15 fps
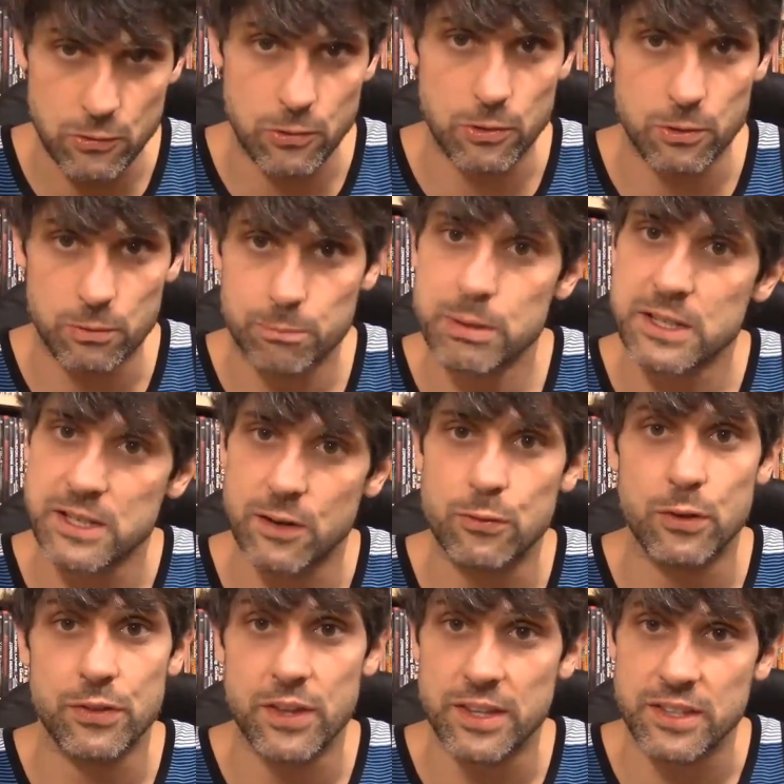turtle, a bit
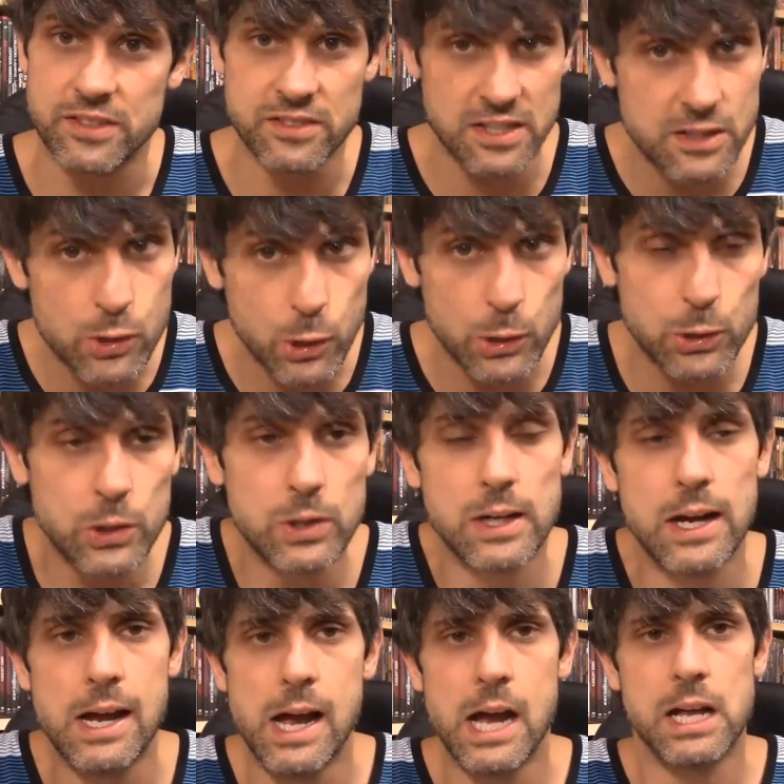different than the sea turtle,
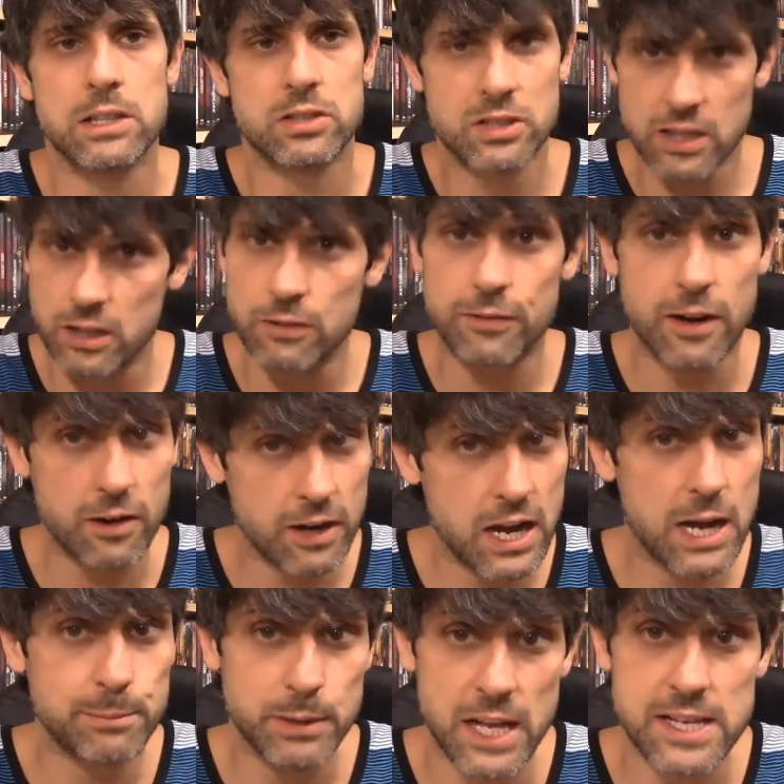still very
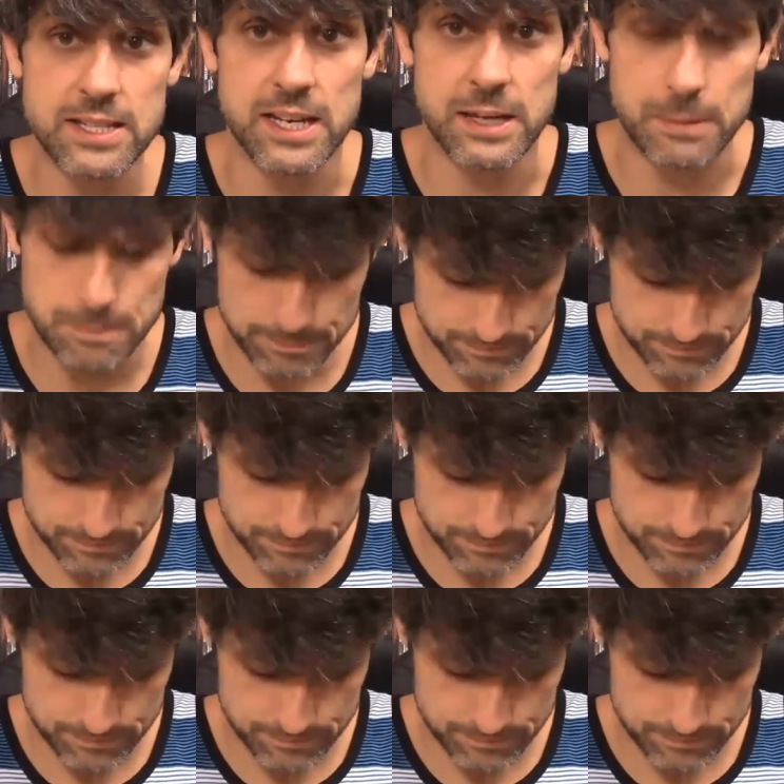unpleasant.